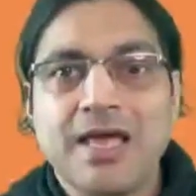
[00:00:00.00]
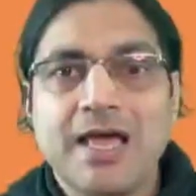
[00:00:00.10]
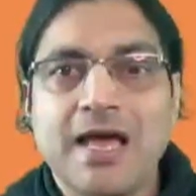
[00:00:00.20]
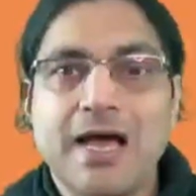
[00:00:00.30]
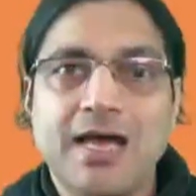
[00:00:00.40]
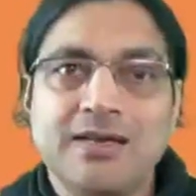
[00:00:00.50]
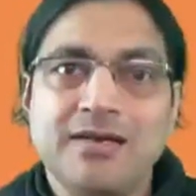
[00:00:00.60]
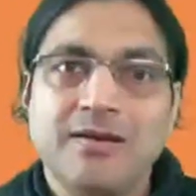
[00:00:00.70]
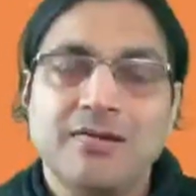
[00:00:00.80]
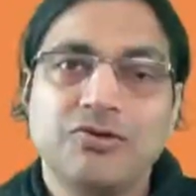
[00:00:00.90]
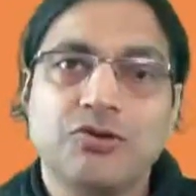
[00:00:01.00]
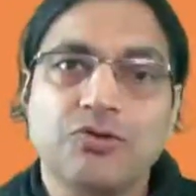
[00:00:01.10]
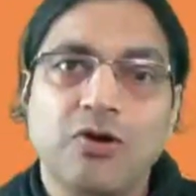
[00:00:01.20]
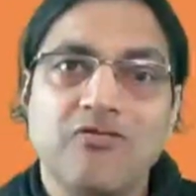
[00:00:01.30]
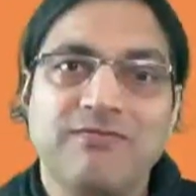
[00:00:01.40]
and do
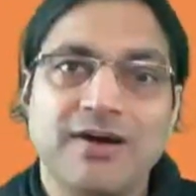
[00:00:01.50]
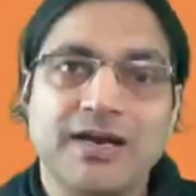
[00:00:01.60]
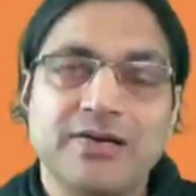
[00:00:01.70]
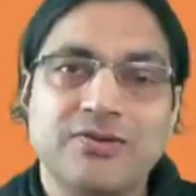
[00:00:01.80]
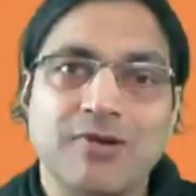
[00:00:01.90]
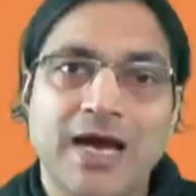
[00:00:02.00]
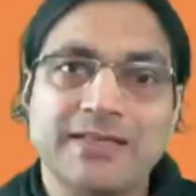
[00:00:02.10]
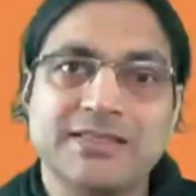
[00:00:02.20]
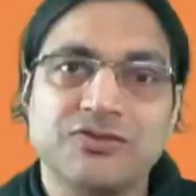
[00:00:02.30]
not forget to like this